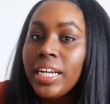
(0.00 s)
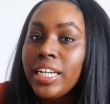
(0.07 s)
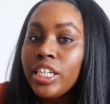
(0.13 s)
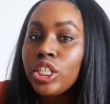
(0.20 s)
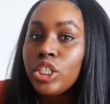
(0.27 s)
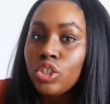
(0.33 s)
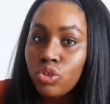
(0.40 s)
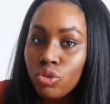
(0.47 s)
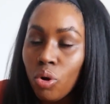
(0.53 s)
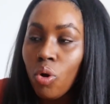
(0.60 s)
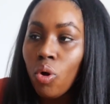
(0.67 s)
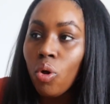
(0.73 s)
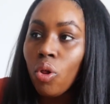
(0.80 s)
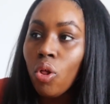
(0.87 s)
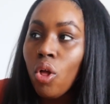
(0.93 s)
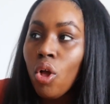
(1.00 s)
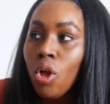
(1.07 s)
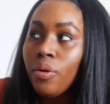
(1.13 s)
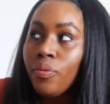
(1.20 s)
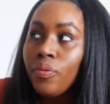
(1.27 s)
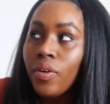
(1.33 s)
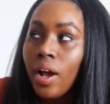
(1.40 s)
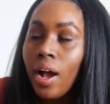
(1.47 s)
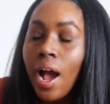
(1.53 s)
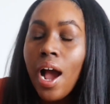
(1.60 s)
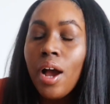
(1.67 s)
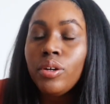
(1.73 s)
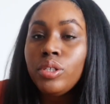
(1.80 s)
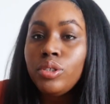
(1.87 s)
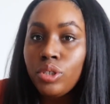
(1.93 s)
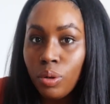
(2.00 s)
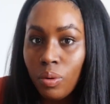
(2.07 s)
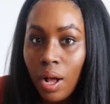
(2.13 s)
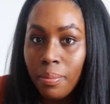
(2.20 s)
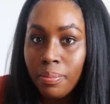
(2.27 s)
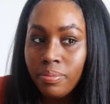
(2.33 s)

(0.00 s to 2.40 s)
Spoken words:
in control of how you show up.